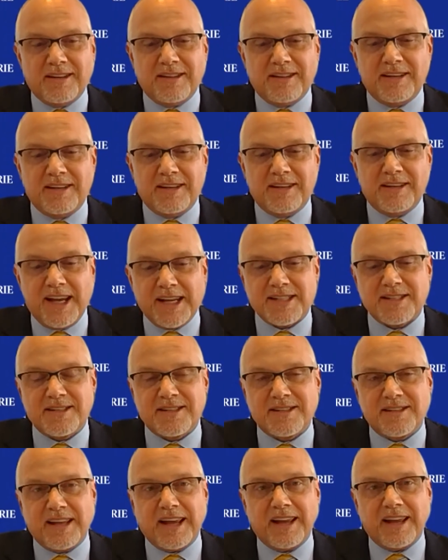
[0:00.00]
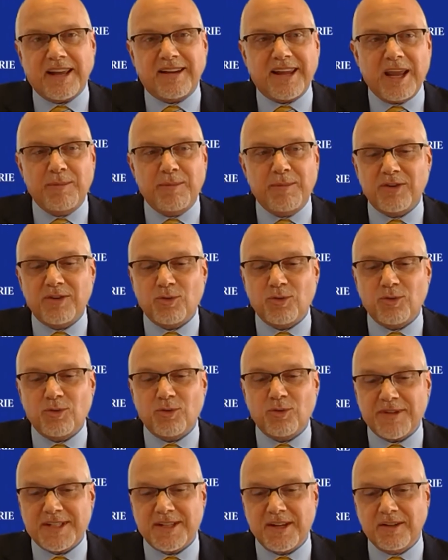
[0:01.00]
the tests that came into
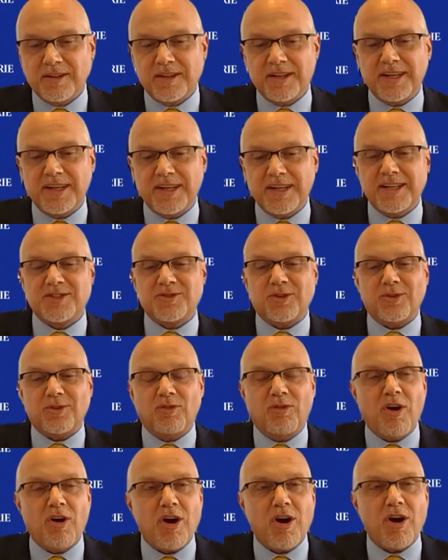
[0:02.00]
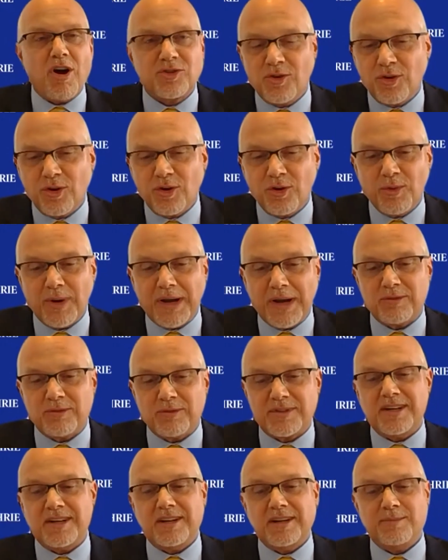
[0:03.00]
our facilities, long turnaround
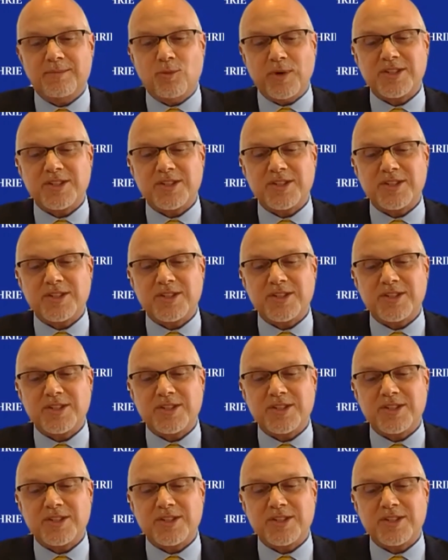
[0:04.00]
time.